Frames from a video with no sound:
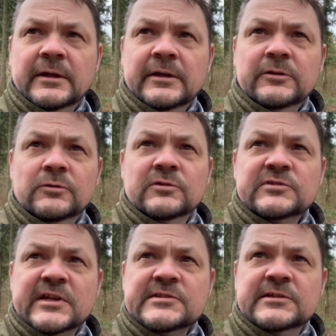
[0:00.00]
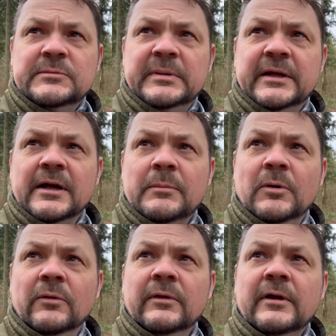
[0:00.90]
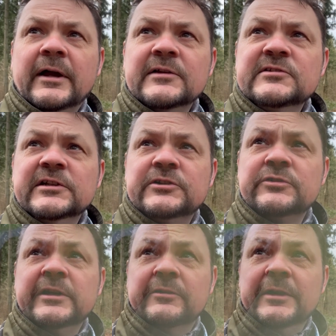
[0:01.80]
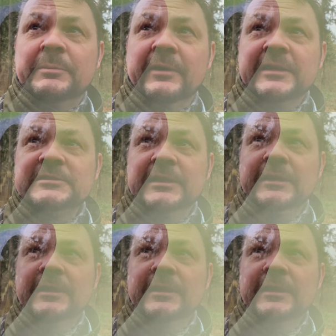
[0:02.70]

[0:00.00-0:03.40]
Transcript: your senses pick up on. I can see a tree creeper actually